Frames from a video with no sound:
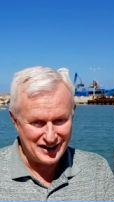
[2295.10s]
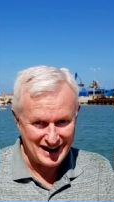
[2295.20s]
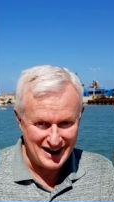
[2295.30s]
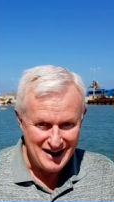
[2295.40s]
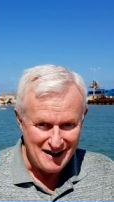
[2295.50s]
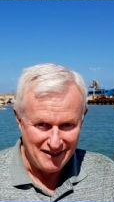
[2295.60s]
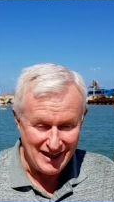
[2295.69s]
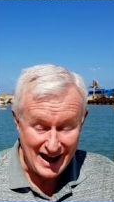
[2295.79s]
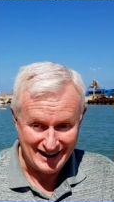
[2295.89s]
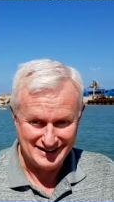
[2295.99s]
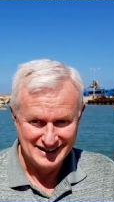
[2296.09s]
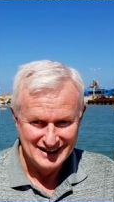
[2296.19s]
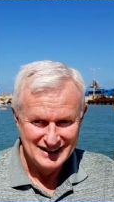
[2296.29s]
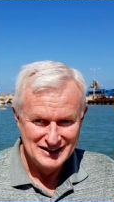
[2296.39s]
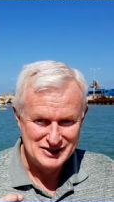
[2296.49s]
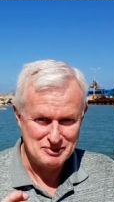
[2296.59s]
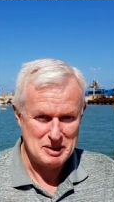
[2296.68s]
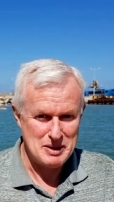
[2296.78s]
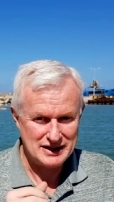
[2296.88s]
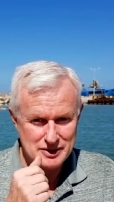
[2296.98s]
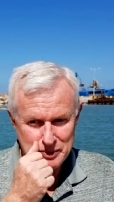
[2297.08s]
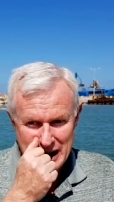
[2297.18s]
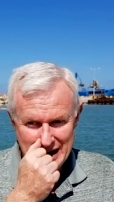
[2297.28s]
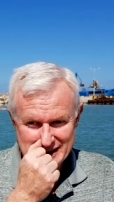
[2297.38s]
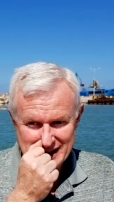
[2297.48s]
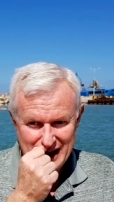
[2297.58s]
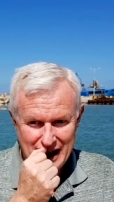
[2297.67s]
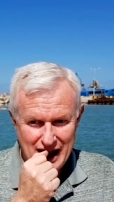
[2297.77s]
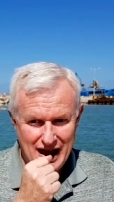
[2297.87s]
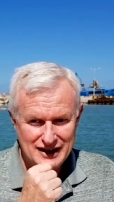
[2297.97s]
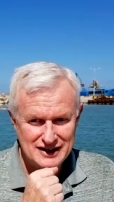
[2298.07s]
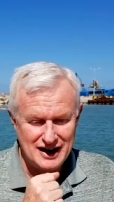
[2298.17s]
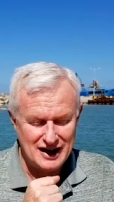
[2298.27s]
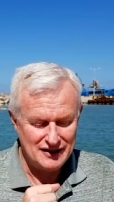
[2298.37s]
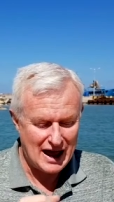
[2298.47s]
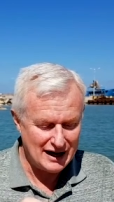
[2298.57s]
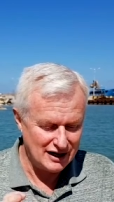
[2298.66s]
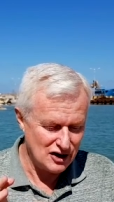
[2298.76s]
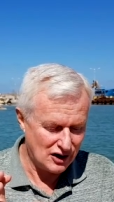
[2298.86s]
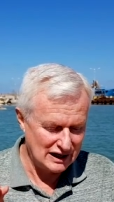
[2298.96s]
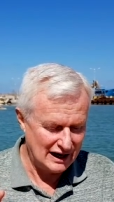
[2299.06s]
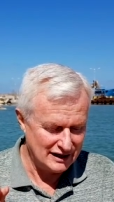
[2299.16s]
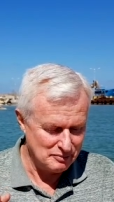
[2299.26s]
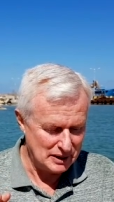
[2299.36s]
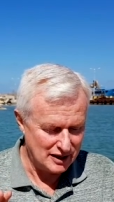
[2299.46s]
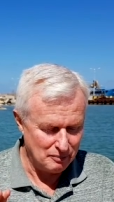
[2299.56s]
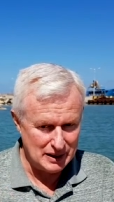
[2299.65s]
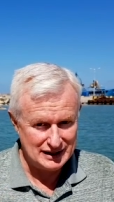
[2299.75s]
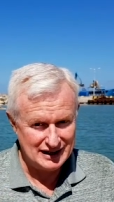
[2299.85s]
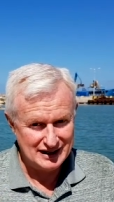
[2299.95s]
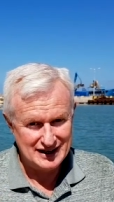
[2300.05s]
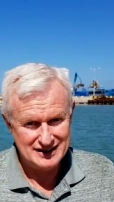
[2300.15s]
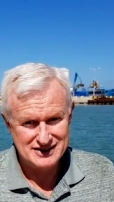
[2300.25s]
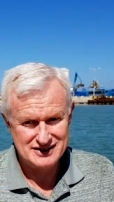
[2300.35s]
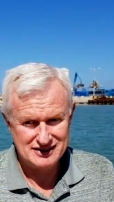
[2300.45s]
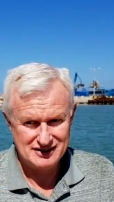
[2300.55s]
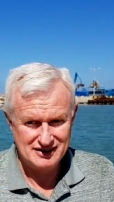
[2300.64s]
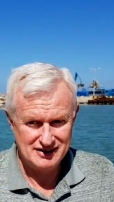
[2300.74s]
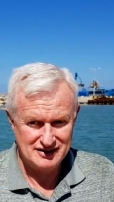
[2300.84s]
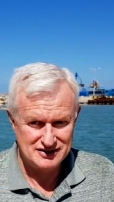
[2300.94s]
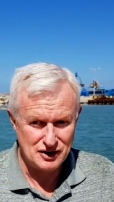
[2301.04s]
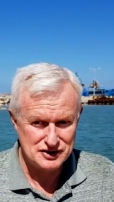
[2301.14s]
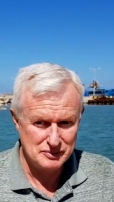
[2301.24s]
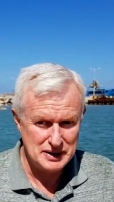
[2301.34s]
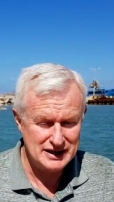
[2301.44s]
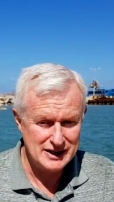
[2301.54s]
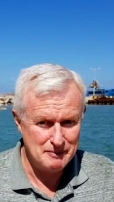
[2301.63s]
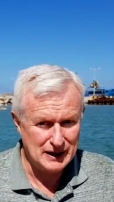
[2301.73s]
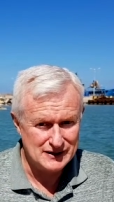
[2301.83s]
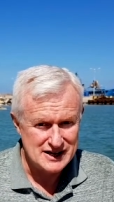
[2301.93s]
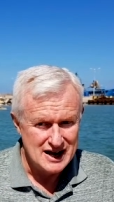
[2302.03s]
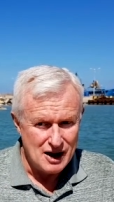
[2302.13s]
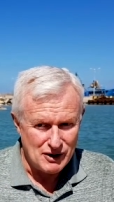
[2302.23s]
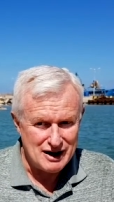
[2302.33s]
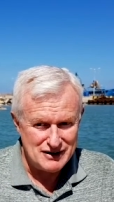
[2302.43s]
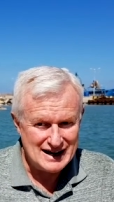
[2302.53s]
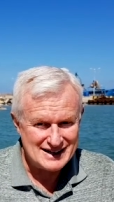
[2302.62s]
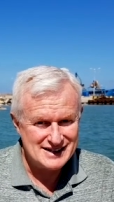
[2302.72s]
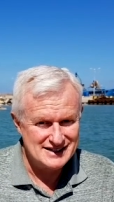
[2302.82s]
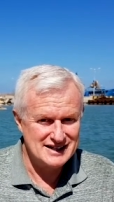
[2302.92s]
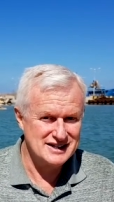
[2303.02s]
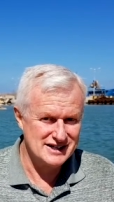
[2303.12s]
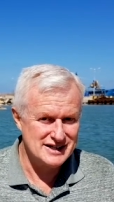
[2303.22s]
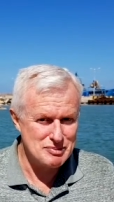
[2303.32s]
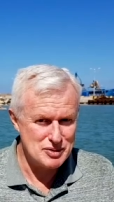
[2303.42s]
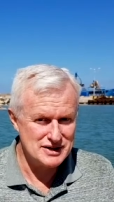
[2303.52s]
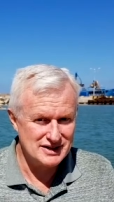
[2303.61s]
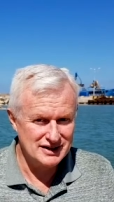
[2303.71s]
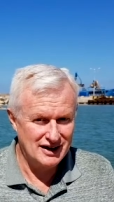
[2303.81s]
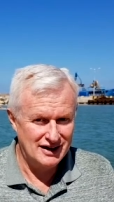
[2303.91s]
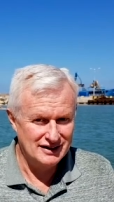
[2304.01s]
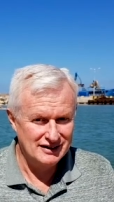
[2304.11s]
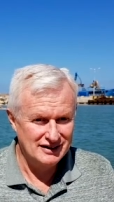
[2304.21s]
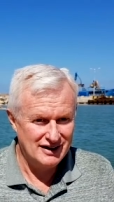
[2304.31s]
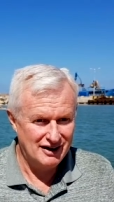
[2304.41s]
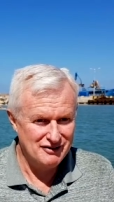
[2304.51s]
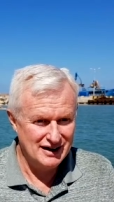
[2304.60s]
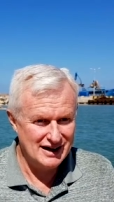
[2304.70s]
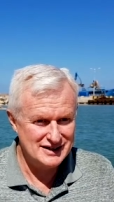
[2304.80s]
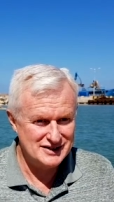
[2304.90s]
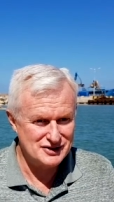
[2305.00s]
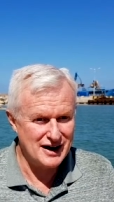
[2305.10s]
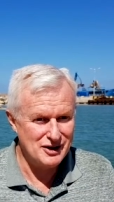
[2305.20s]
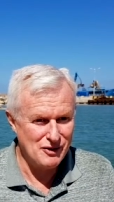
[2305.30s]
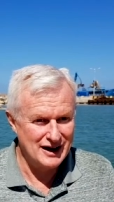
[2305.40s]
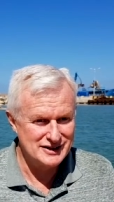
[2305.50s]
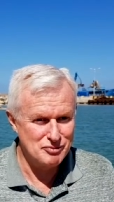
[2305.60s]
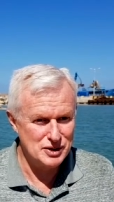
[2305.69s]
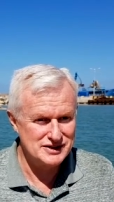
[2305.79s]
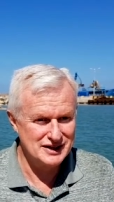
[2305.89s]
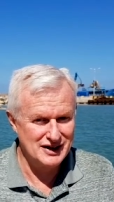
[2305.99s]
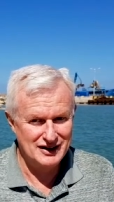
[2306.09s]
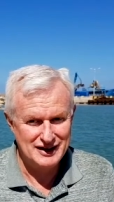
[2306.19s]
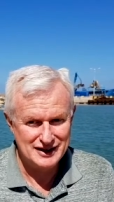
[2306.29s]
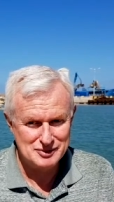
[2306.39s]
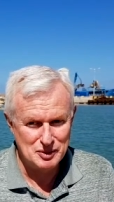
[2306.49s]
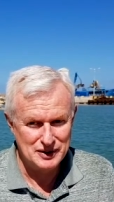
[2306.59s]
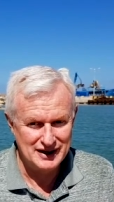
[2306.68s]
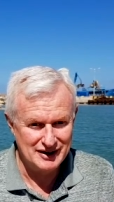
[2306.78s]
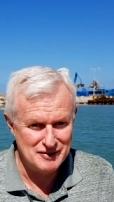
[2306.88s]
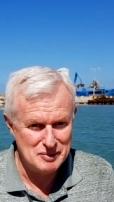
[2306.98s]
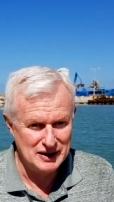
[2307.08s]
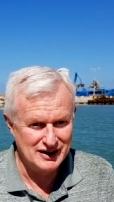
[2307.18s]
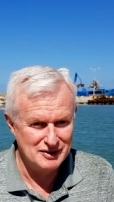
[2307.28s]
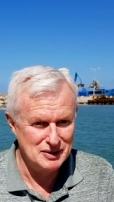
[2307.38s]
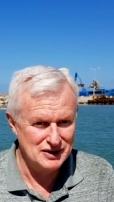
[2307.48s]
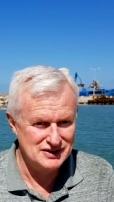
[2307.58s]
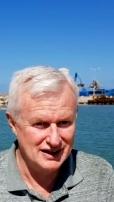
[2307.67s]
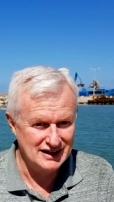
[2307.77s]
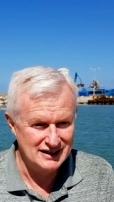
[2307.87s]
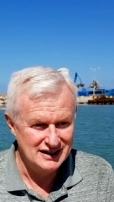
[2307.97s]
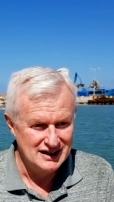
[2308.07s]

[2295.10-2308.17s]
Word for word: okay, that took me by surprise. And that inoculated me completely against social media because what I realized is it's just a prison yard. I realized straight away it's a prison yard. They're exploiting everybody commercially.